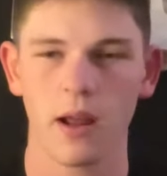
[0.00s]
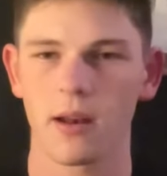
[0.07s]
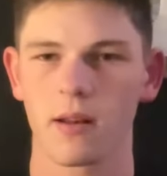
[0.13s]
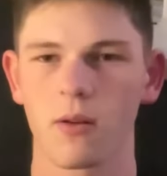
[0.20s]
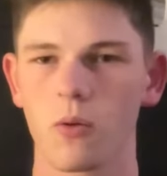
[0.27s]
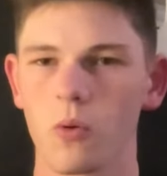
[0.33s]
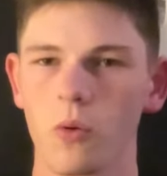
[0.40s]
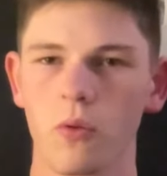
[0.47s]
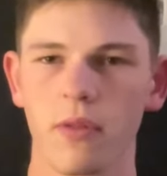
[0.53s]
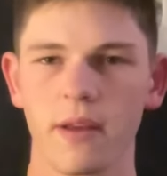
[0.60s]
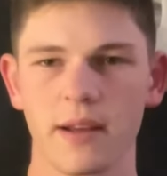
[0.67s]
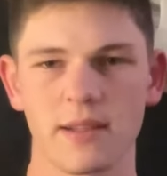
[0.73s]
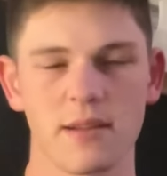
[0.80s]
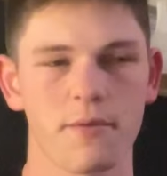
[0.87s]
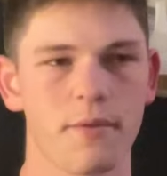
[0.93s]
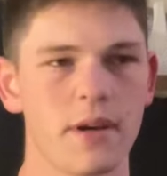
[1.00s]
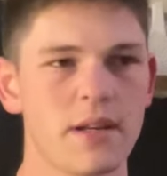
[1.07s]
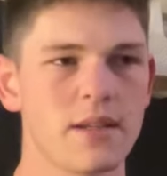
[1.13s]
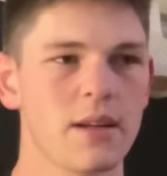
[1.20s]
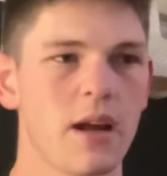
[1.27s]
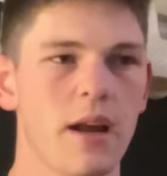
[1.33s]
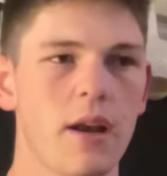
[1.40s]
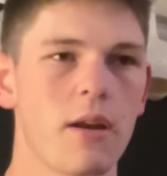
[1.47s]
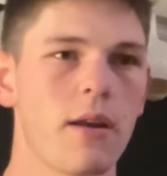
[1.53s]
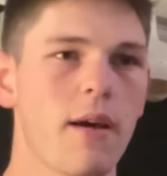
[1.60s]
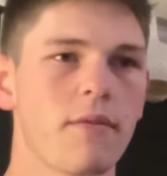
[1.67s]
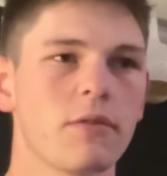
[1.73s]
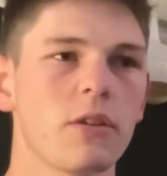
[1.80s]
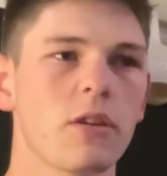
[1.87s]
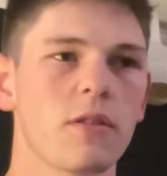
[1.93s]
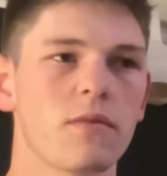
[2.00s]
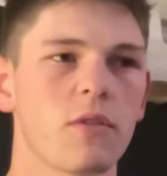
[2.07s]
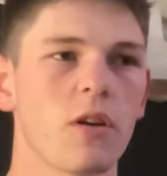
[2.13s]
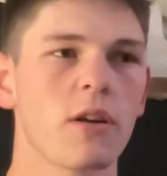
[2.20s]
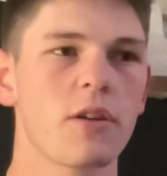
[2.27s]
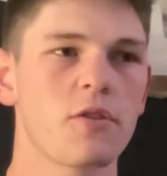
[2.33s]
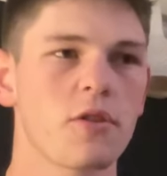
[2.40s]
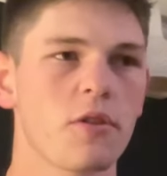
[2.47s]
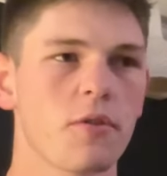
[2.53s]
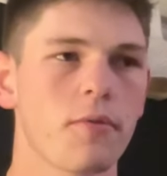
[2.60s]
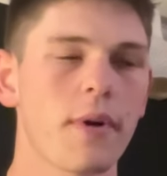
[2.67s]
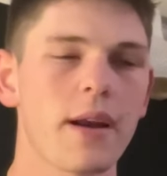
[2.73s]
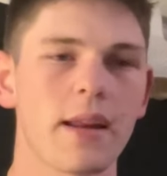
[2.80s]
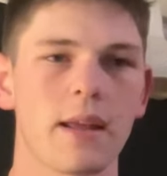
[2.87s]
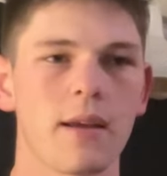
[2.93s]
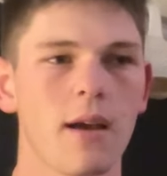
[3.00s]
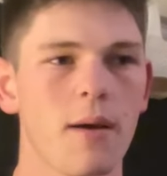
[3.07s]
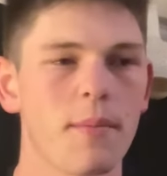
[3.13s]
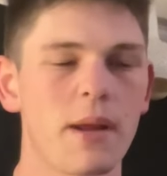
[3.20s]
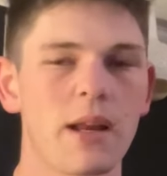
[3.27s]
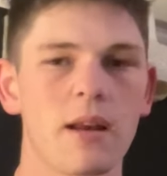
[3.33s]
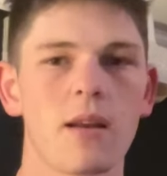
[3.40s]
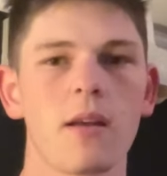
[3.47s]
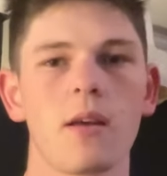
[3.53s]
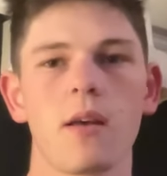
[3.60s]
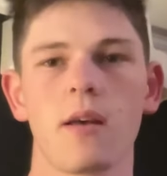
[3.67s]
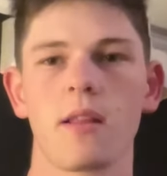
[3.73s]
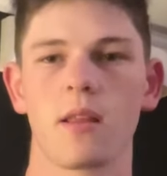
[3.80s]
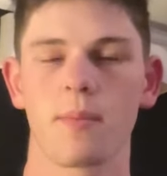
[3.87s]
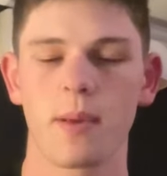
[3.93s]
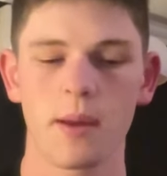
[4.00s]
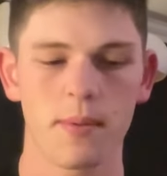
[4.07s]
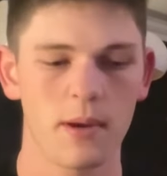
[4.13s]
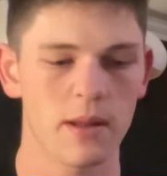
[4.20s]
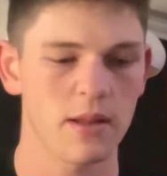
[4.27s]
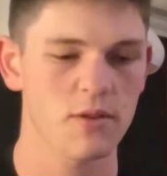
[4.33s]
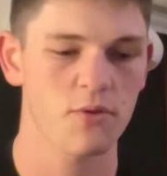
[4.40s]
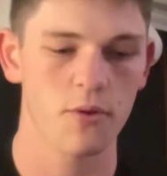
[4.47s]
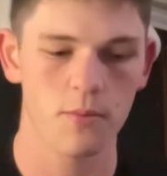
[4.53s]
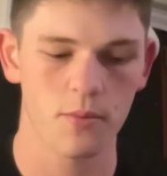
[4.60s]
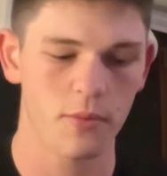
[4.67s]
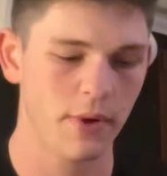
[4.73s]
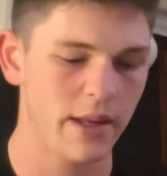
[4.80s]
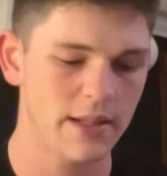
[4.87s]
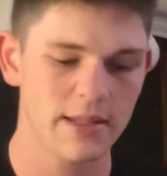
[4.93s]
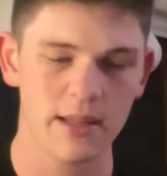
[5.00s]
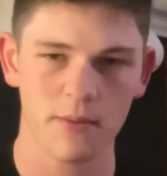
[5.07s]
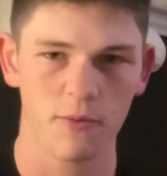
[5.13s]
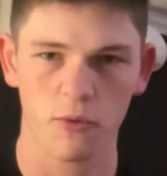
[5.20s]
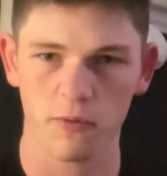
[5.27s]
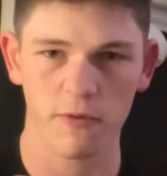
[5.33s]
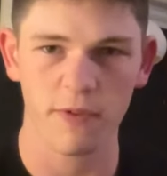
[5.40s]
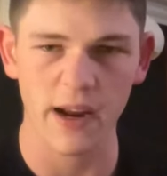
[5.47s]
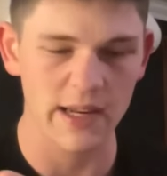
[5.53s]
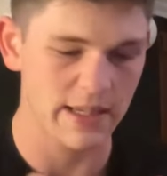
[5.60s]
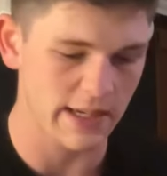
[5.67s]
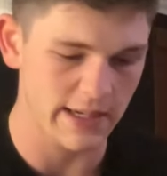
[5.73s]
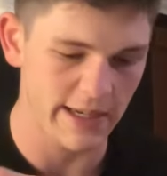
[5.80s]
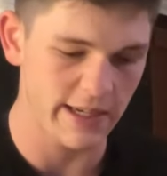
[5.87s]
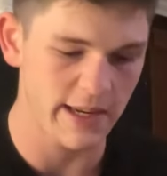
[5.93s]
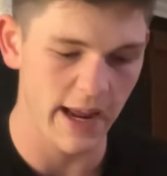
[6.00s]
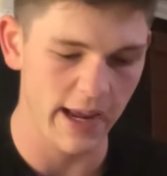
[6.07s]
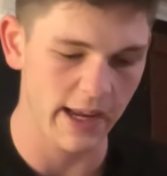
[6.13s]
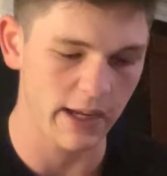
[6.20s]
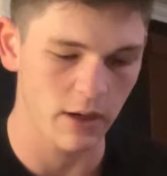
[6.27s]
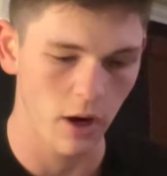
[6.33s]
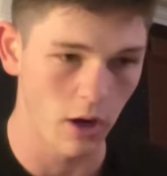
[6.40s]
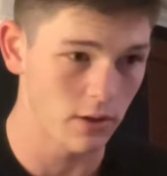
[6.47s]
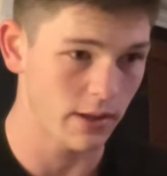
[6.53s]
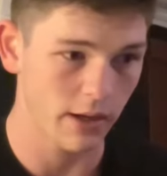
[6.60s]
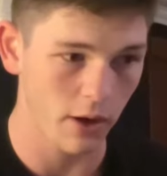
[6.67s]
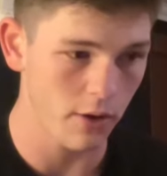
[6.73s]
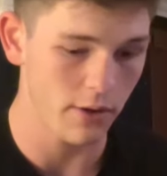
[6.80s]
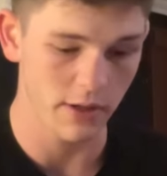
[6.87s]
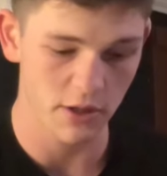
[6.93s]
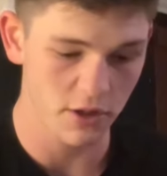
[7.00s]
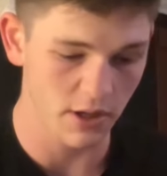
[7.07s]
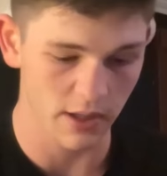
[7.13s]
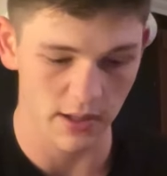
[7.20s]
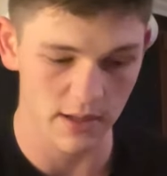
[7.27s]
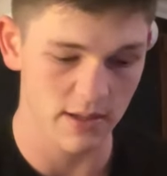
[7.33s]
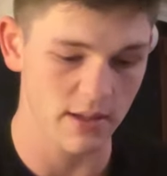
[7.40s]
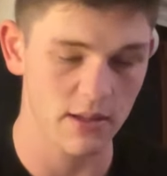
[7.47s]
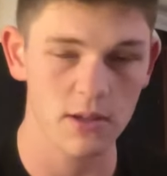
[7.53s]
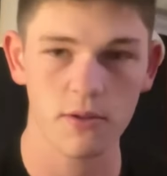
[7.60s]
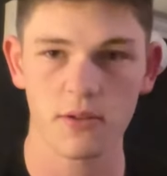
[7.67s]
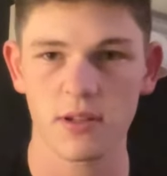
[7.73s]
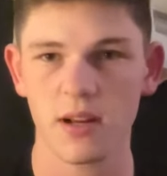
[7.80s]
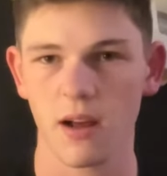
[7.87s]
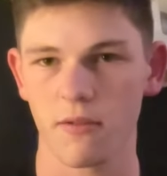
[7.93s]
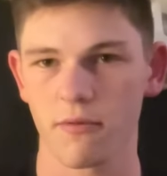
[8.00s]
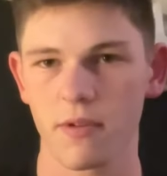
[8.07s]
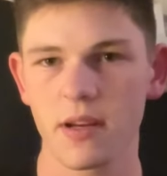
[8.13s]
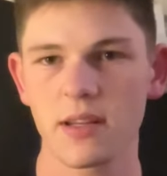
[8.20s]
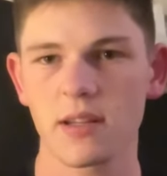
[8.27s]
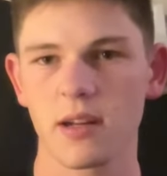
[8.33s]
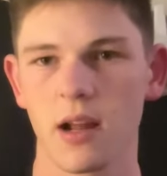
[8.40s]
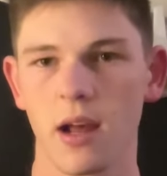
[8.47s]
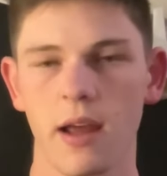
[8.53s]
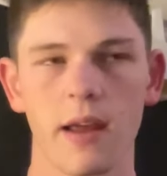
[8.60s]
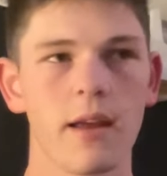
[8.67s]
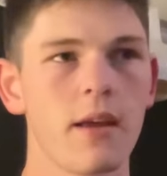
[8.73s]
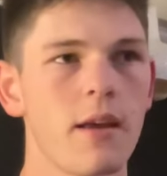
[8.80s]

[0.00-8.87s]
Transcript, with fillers: and all things that Reese and i have a lot of knowledge on already i mean the people in this room we could see them all frantically taking notes like holy shit this is new stuff Reese and i